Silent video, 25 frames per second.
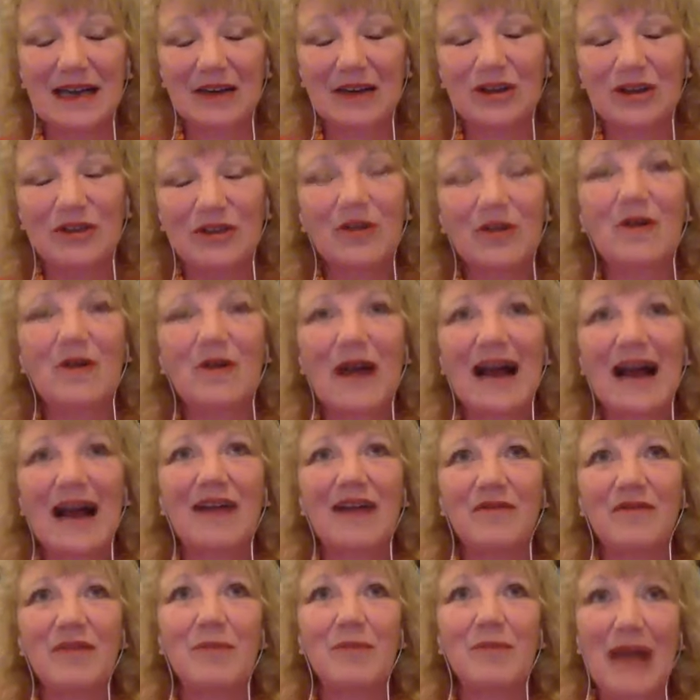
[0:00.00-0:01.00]
you know, who
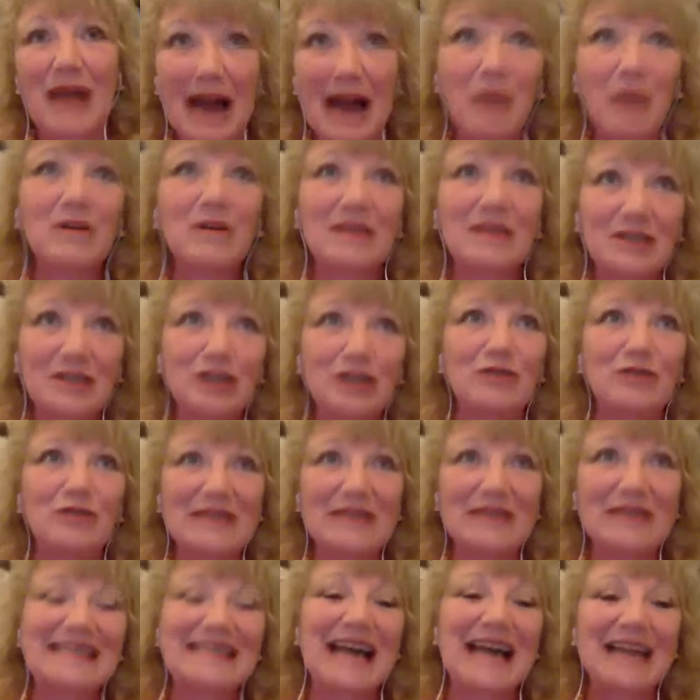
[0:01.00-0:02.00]
have the power to
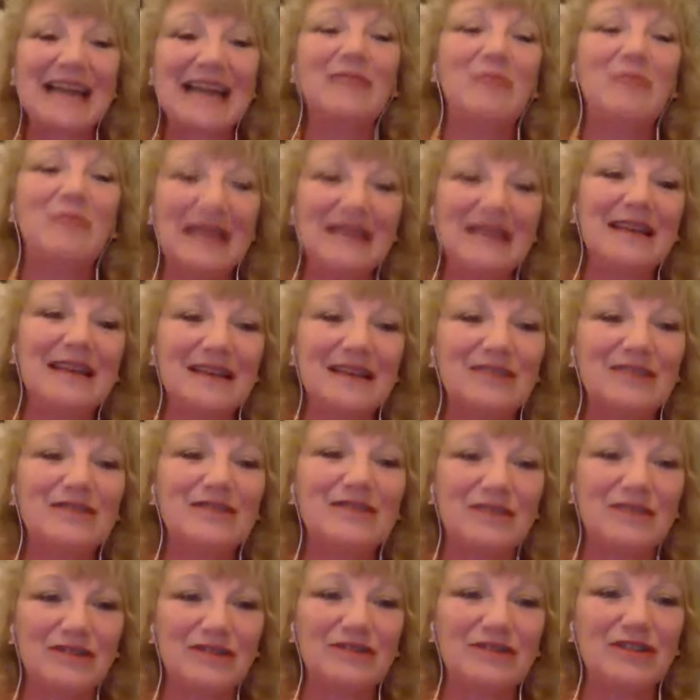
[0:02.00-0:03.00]
assign meaning
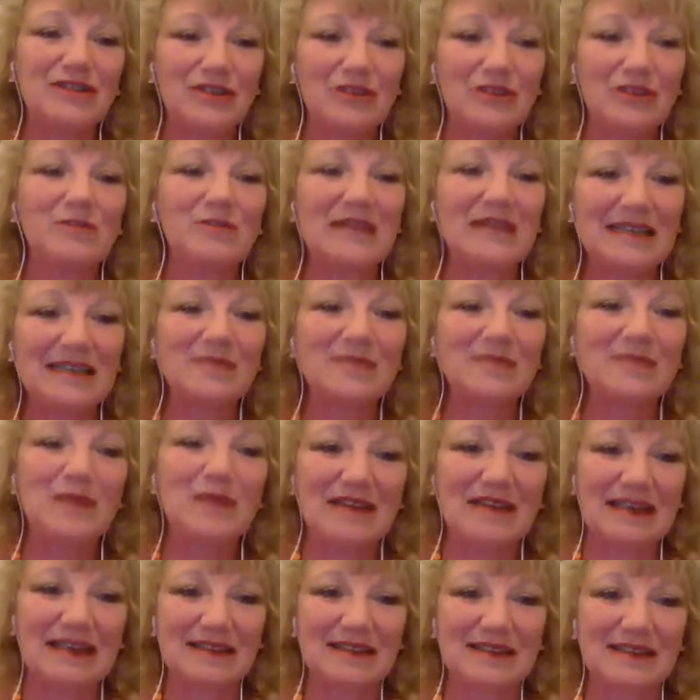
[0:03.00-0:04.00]
to human
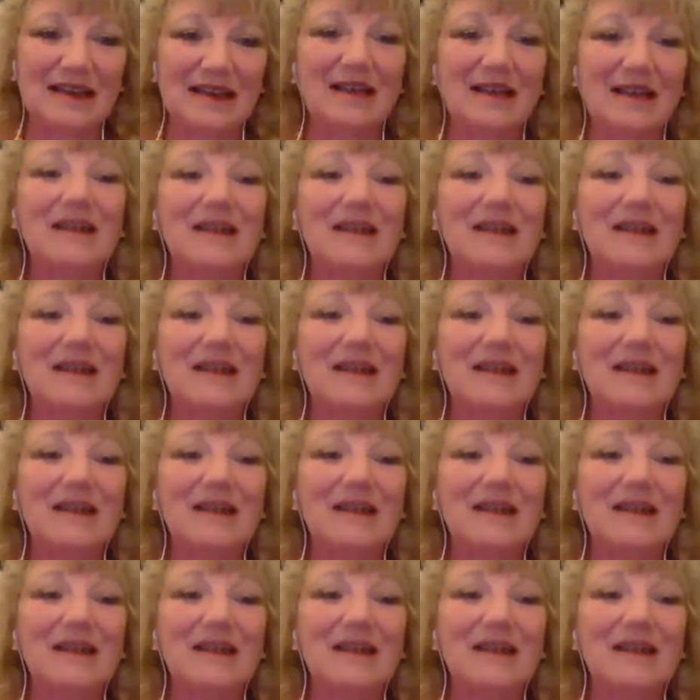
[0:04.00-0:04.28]
experience.